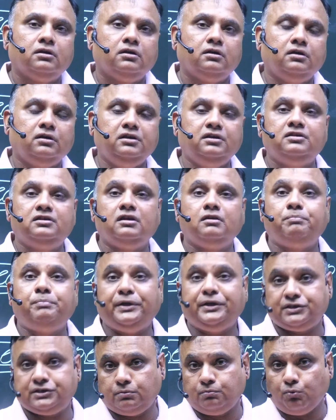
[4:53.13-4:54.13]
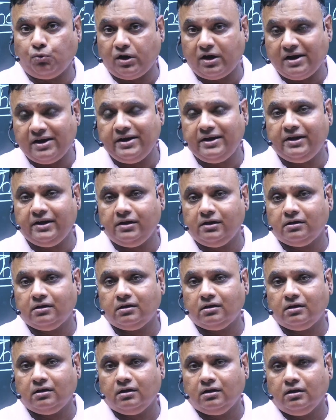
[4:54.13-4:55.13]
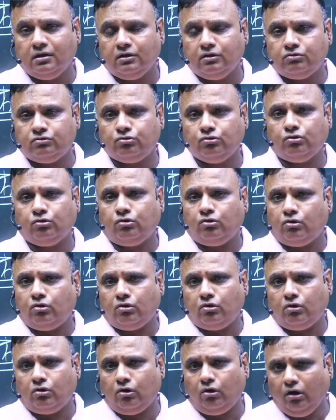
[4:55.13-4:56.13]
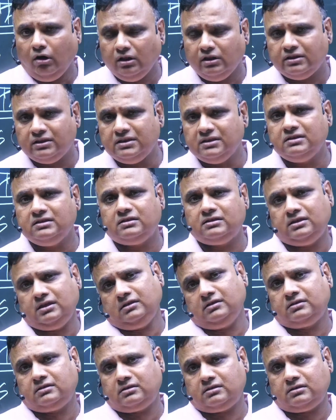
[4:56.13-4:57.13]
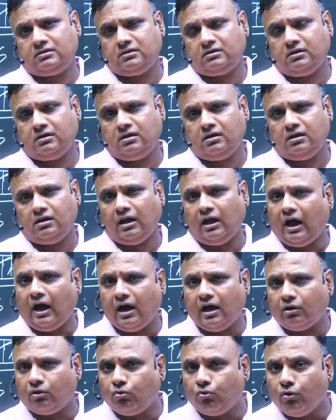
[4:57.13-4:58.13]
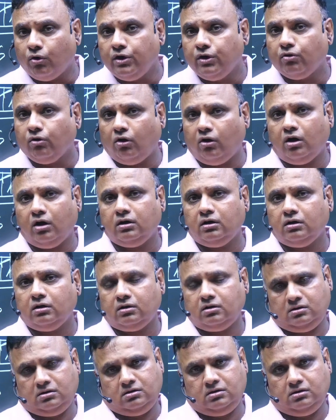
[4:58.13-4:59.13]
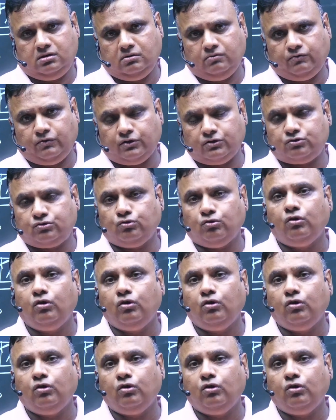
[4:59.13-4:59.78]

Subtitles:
reason based morality. So all these things are going on for so